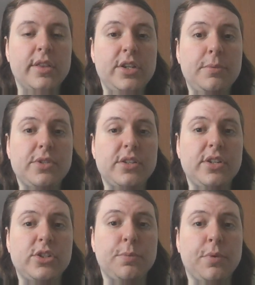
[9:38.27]
The demon says
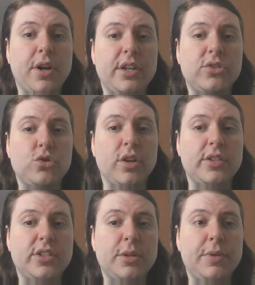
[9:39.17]
he's surprised
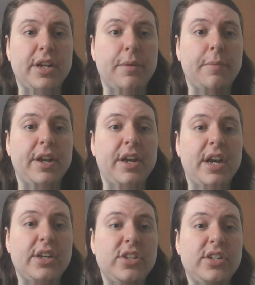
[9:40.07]
John summoned him,
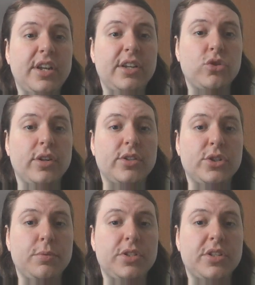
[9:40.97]
as it didn't take John as
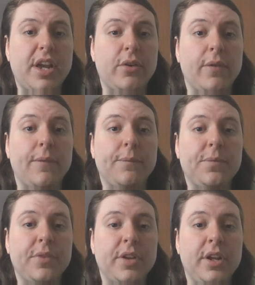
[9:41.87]
suicidal.
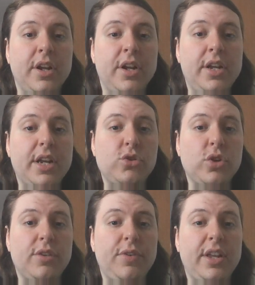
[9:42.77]
He
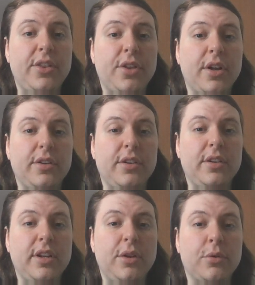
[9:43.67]
if he thought
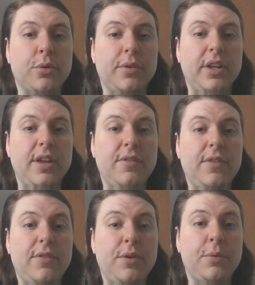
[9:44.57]
he,
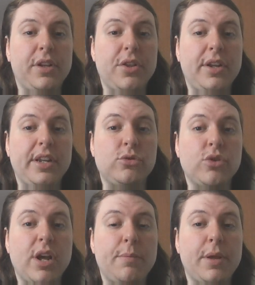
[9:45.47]
if he really thought he could
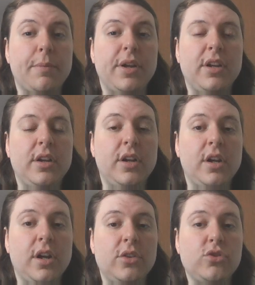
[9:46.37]
trap him.
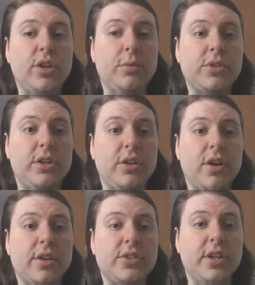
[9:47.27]
John lowers in on
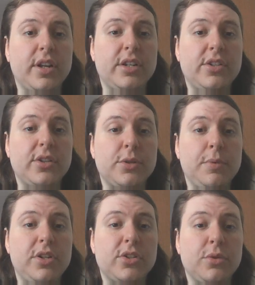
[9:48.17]
again and tells him
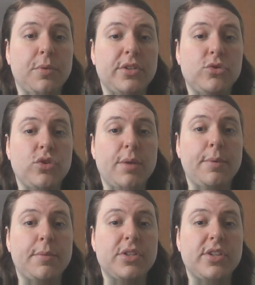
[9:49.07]
he doesn't want to trap
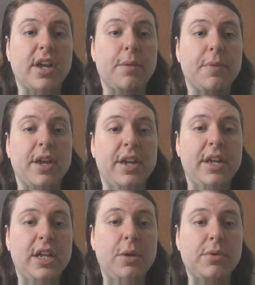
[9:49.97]
him this time.
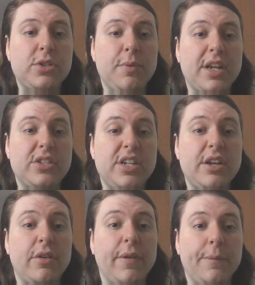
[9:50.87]
He wants to make a
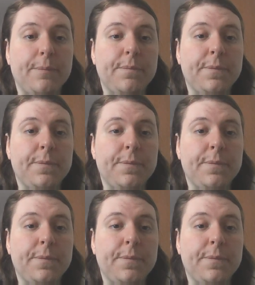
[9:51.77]
deal.